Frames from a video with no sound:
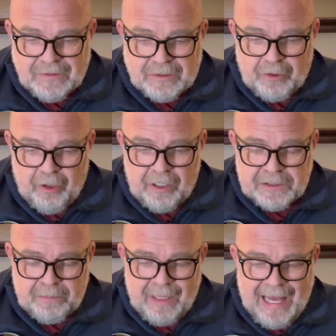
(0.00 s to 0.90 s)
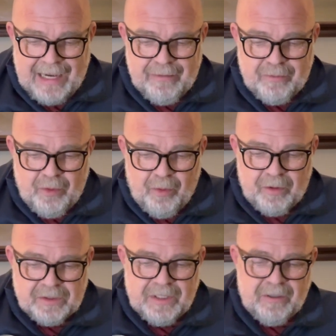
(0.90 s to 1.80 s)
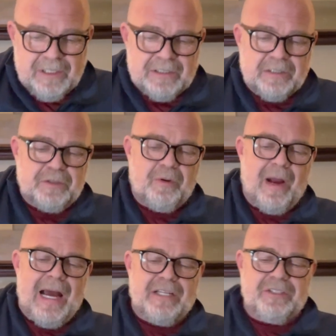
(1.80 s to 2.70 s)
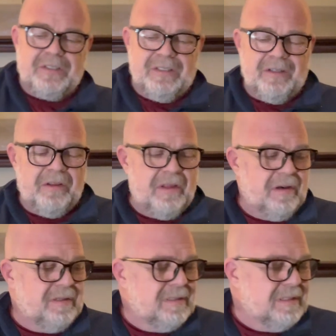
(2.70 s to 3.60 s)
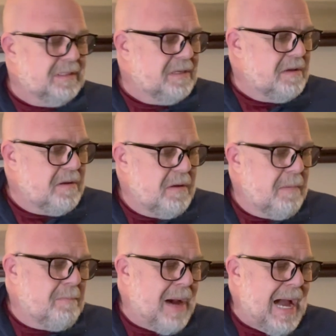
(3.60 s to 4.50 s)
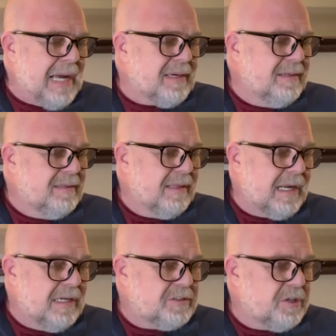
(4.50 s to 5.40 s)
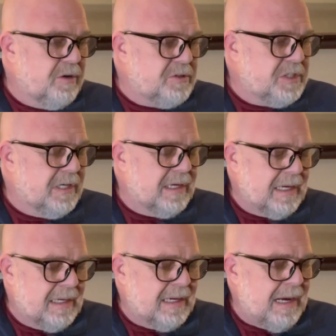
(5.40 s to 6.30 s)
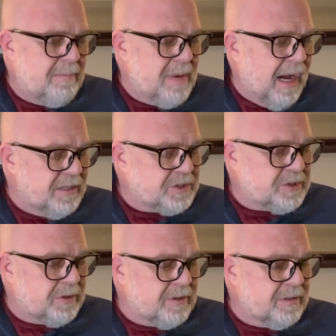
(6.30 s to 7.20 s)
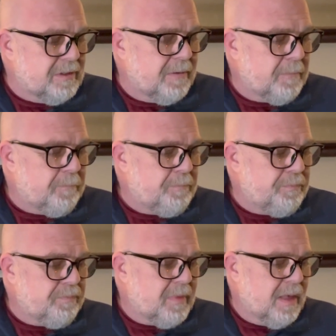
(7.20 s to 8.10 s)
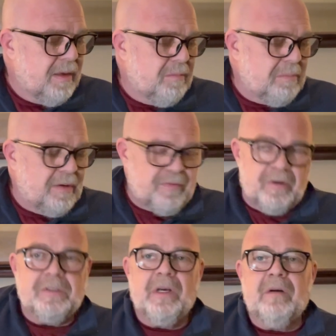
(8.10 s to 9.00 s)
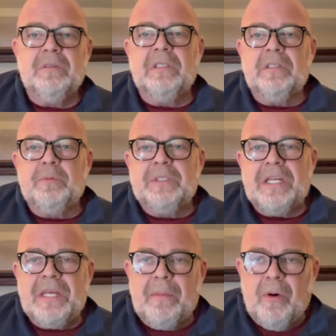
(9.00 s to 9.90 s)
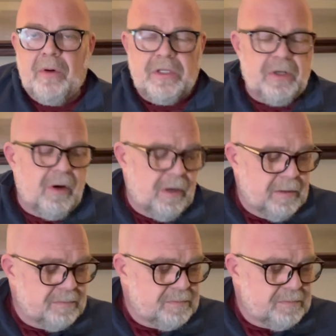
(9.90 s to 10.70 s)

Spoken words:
Gloss black, of course. There is a scratch on the back that I showed you. I'm not sure. My first thought was this was a demo guitar,